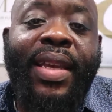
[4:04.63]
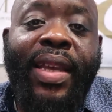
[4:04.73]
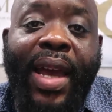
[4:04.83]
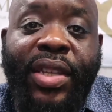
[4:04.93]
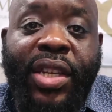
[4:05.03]

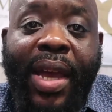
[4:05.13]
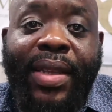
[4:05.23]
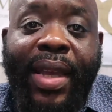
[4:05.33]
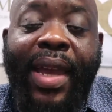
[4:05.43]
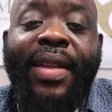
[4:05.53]
get
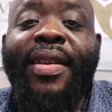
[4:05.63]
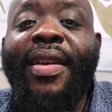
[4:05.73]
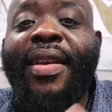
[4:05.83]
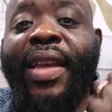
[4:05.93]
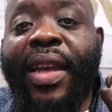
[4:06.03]
checked in,
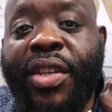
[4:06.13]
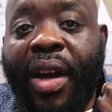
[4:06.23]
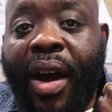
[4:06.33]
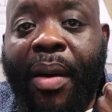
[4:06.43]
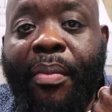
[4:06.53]
get your
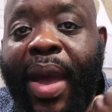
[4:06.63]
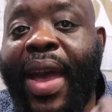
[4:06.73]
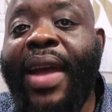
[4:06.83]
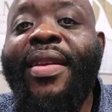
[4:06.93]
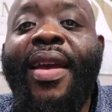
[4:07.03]

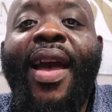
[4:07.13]
armband,